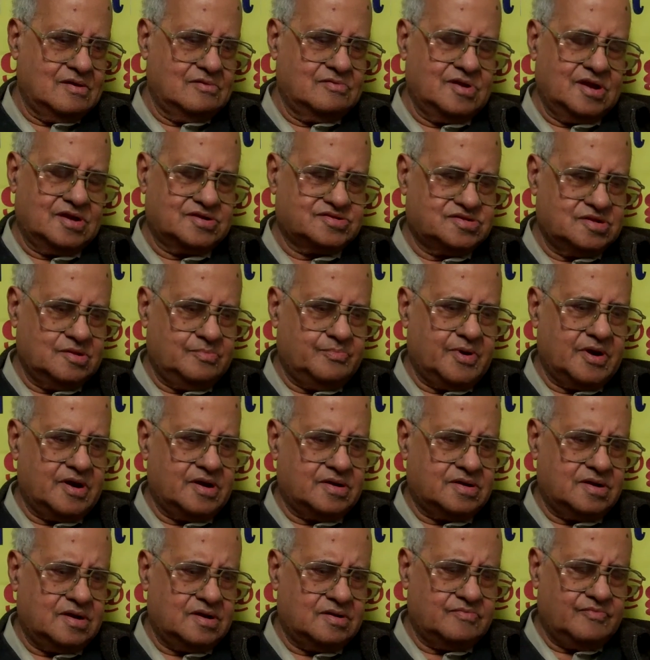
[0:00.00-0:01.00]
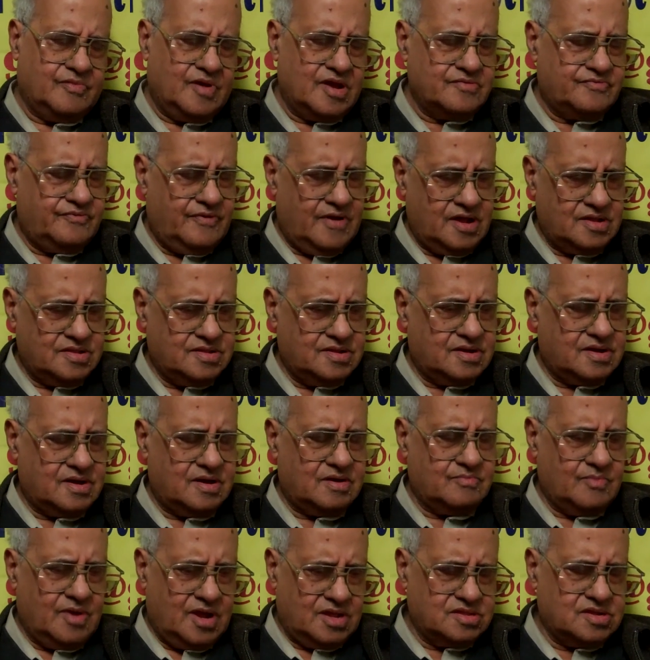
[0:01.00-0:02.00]
We are separated. My father
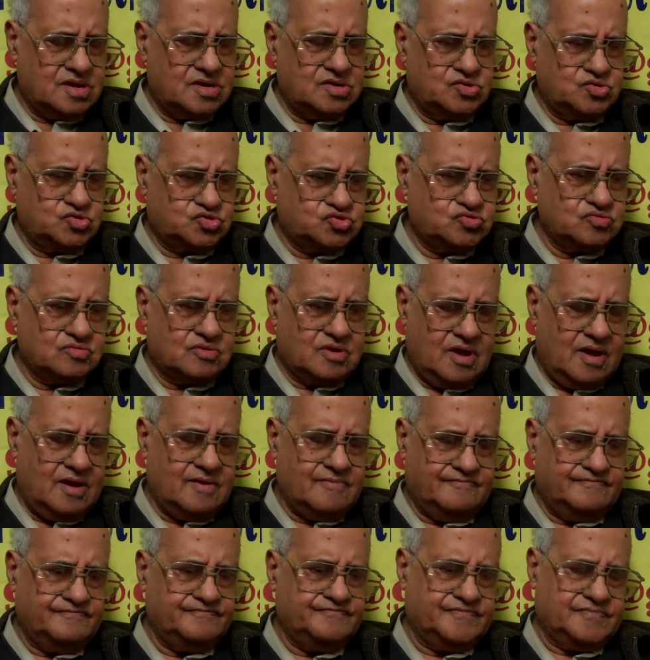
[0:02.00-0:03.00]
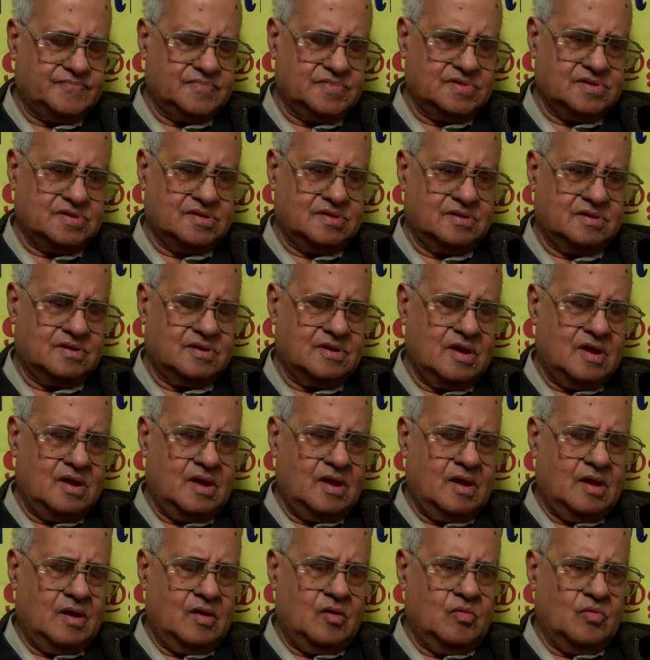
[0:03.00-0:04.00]
and mother used to come
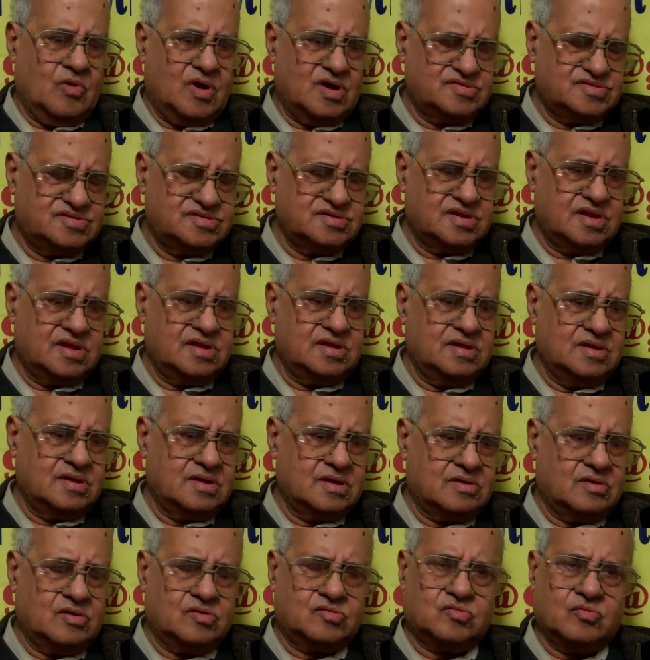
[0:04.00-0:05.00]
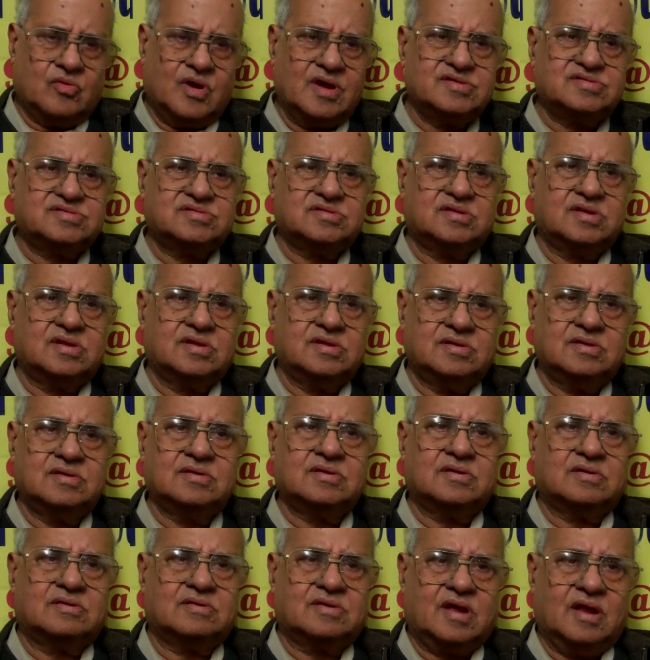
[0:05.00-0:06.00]
once in a year or twice in a
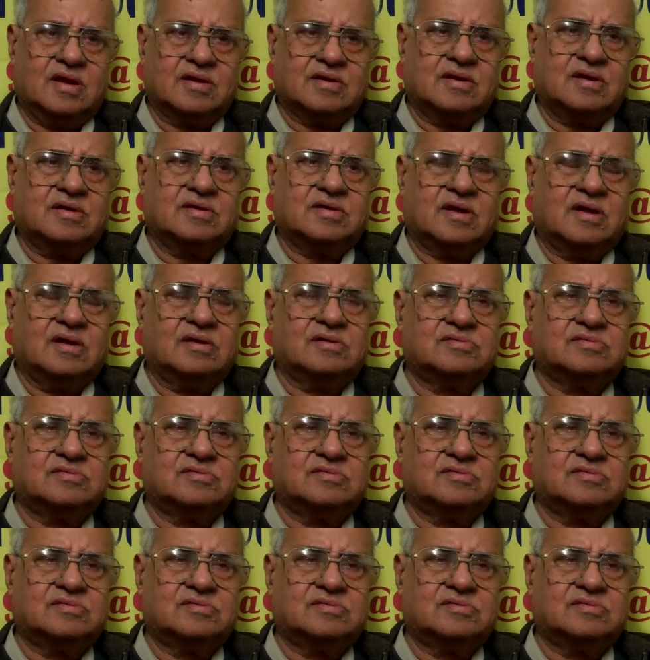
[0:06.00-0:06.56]
year, Calcutta.